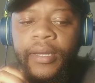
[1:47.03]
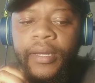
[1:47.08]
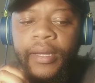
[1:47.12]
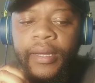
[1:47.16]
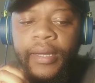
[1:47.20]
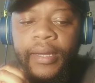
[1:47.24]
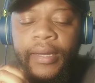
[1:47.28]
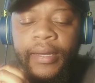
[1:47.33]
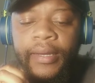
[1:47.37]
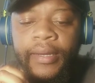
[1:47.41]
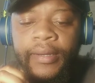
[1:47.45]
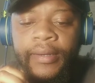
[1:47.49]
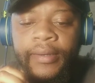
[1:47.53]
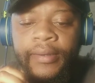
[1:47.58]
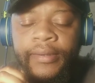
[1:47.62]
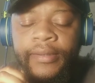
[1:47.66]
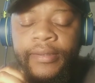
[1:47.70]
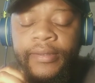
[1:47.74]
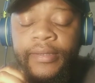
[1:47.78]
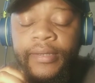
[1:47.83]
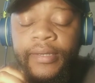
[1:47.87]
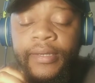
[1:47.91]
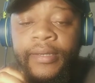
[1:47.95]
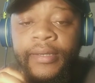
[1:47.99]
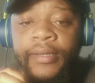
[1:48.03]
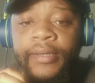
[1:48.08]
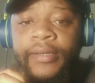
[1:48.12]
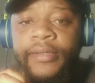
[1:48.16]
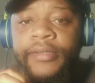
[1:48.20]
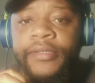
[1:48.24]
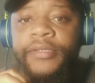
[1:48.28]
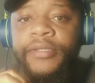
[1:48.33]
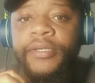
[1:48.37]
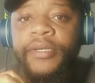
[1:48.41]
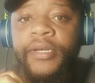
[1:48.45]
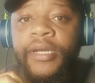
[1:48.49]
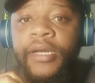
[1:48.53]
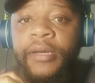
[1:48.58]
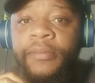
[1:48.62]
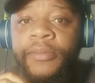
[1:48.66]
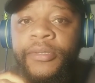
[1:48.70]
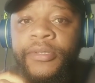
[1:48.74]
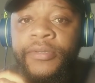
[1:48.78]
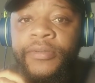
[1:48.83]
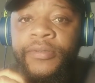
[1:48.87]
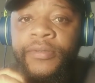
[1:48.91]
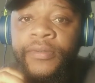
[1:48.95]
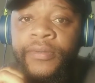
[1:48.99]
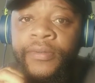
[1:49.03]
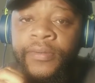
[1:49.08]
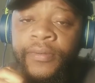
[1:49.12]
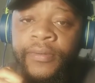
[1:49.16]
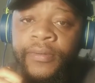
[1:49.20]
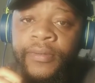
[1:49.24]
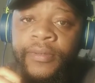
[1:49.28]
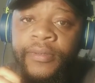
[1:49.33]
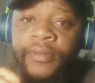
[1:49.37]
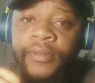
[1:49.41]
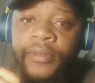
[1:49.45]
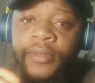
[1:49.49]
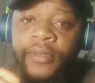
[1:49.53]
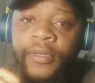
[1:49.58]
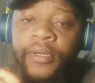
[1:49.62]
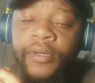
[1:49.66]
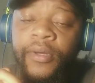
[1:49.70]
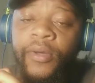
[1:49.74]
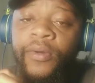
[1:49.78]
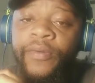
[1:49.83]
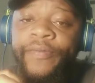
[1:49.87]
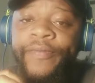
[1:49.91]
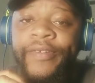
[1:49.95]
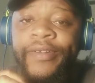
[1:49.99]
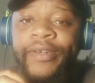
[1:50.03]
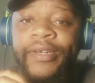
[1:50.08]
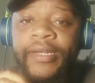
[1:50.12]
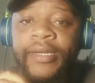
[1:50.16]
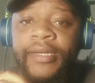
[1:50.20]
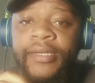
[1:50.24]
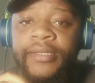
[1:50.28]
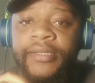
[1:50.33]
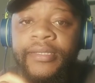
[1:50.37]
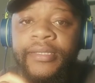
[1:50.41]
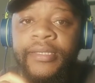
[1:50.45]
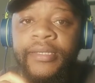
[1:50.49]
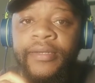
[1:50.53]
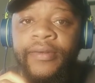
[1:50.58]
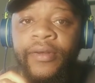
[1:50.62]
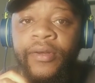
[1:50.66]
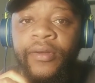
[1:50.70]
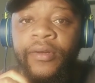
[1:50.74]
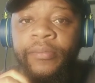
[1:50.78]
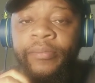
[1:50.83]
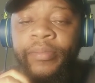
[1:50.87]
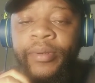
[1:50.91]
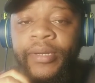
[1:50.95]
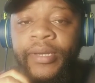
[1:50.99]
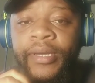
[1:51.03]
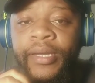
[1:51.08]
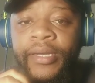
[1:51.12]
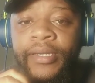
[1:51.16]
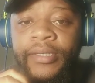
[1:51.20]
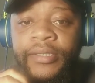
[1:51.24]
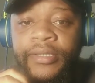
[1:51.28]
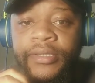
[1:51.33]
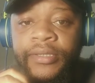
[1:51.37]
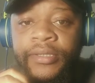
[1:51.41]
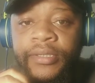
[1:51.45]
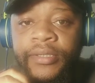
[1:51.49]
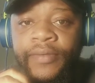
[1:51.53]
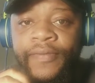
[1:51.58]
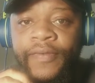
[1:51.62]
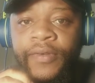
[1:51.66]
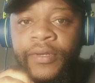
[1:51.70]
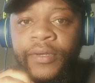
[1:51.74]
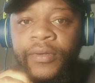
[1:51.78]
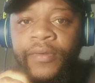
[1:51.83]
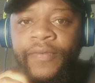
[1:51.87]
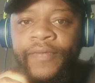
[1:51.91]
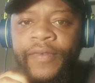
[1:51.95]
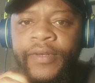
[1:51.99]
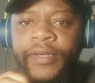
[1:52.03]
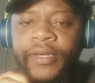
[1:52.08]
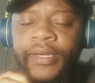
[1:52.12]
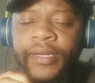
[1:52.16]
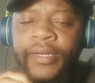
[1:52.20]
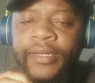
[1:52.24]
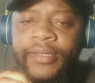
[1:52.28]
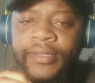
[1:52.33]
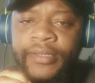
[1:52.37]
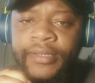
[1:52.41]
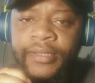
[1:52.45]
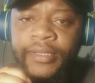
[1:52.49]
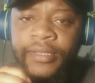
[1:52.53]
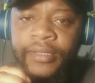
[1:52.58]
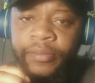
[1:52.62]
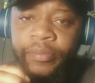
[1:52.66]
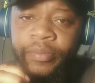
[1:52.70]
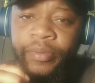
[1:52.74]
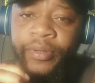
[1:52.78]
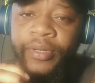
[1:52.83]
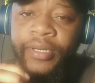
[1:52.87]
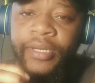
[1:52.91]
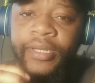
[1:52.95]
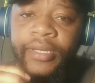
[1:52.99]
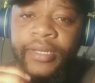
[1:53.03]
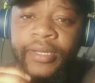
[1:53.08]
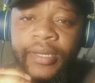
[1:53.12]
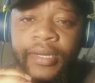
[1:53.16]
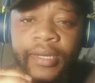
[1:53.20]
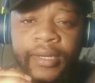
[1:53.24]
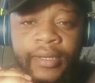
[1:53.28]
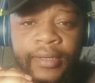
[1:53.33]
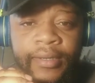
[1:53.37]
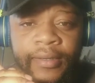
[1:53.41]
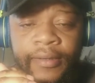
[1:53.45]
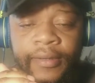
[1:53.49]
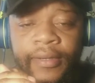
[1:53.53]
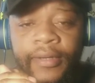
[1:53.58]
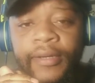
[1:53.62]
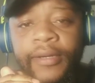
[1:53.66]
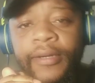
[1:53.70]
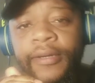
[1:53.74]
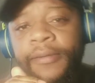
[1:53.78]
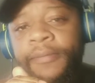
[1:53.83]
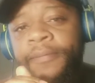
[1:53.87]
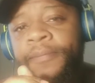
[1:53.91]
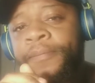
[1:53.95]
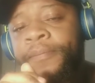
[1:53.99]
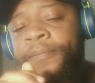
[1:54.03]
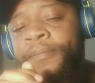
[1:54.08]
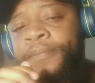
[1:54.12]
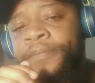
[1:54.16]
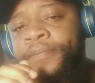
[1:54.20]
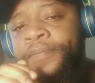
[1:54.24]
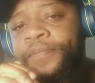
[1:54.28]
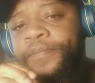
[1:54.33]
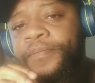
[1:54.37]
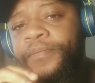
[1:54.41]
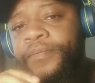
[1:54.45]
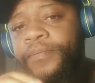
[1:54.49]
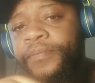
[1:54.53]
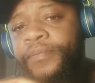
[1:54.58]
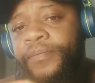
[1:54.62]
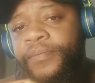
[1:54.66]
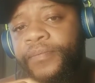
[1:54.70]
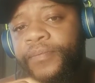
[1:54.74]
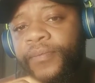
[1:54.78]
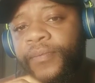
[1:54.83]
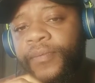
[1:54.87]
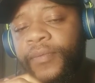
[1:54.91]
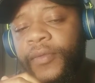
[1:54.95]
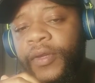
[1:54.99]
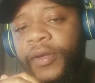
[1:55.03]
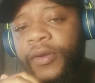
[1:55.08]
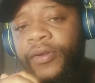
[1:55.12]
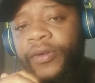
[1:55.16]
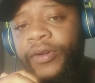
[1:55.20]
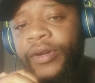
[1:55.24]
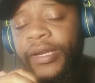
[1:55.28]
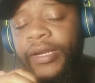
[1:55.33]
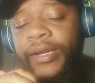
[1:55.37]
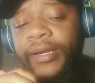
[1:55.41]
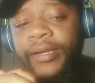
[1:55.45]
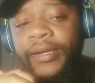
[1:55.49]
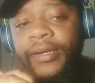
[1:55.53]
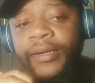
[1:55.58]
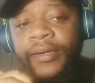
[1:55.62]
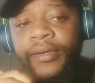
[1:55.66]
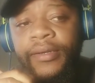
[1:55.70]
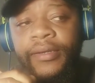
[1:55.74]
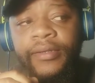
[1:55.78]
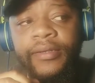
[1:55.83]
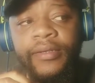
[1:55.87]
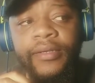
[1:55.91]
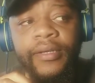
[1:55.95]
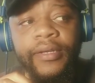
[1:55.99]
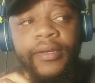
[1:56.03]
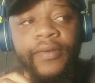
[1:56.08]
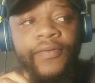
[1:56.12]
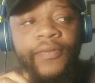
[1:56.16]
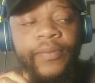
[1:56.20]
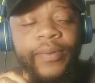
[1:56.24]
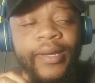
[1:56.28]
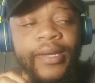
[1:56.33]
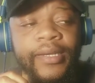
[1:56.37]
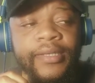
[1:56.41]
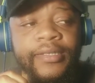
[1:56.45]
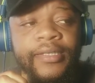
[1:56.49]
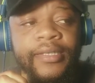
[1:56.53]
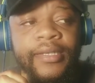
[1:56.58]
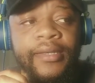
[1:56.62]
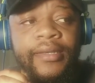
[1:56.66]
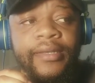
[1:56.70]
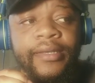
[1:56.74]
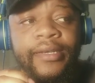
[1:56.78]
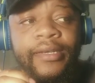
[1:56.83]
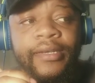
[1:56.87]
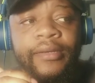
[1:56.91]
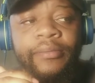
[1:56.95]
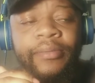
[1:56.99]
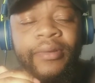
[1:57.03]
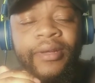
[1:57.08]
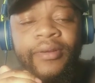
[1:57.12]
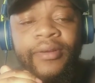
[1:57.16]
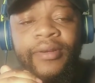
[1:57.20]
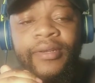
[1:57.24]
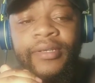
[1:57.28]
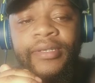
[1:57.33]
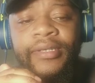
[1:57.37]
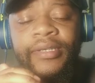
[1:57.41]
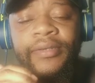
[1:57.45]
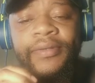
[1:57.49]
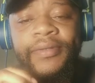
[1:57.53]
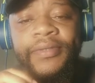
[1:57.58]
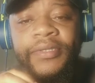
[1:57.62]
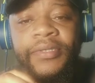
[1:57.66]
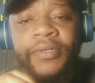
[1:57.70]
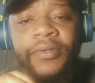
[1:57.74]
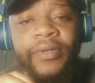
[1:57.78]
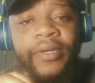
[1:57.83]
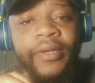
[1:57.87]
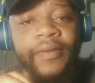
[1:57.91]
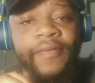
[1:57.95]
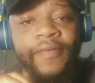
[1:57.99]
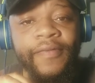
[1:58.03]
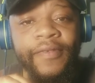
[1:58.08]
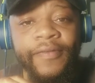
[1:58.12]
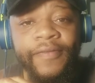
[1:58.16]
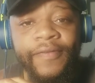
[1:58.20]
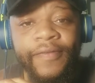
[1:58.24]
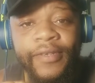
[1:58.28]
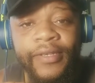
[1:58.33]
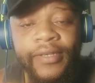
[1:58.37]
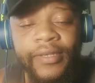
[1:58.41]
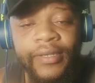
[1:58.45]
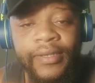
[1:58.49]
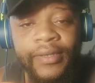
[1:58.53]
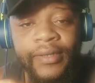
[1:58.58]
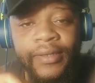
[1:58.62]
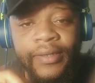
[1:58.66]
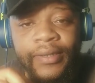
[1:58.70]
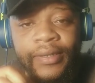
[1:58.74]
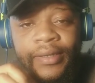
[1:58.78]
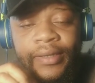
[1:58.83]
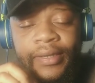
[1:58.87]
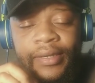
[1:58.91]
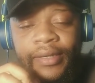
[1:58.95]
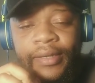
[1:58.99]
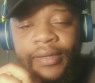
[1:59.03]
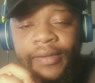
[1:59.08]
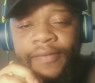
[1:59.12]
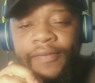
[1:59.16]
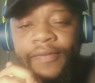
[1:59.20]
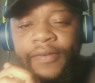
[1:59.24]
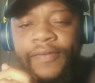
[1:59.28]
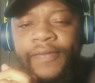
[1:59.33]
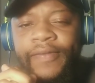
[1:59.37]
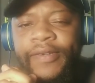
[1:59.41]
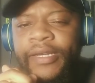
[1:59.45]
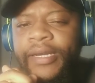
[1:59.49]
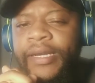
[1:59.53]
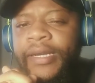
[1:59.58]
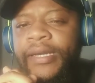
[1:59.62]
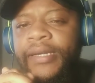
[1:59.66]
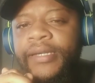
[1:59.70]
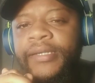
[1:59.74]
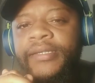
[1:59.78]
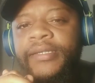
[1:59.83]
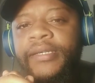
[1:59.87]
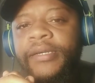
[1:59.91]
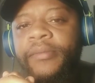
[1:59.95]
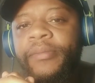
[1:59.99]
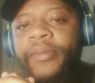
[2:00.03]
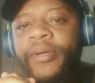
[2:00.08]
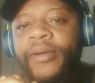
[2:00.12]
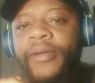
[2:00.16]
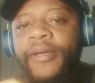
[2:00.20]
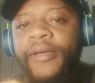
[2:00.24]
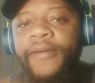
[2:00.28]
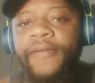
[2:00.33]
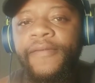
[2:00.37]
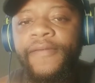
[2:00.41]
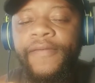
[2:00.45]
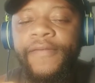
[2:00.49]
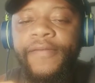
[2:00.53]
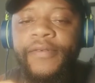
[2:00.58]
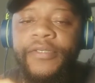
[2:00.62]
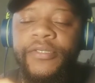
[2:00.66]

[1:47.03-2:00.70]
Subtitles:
And yeah, he succumbed to COVID-19, complications of COVID-19, pretty young. Really, if we actually think about it, he was only 58, I believe.